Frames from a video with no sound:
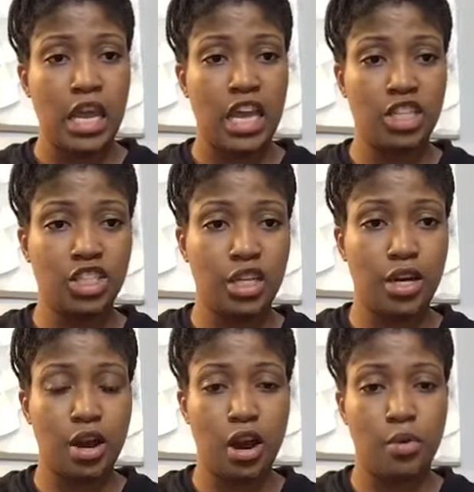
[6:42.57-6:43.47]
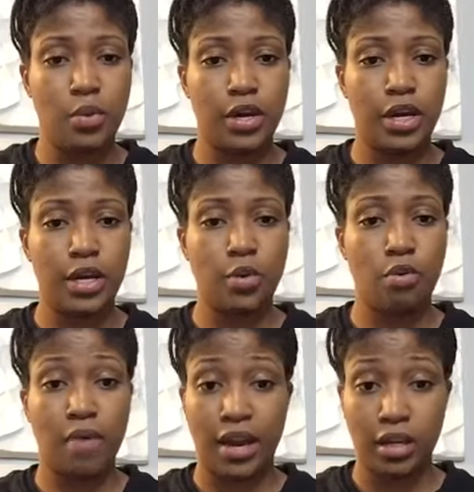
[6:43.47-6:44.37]
engineered hardwood,
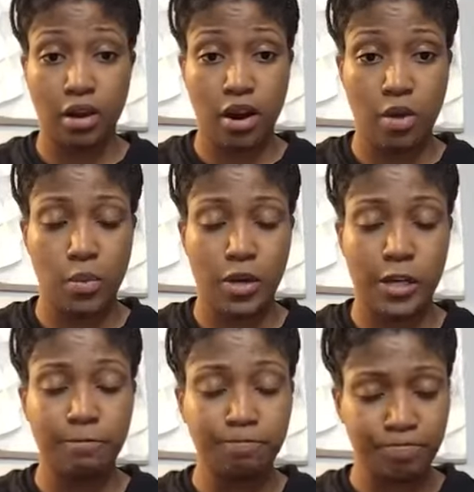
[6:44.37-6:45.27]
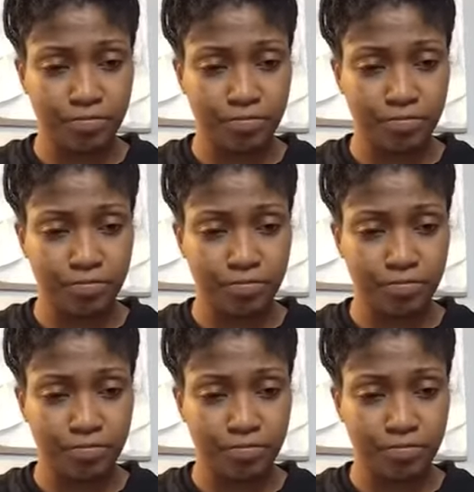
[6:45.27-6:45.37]
or regular hardwood.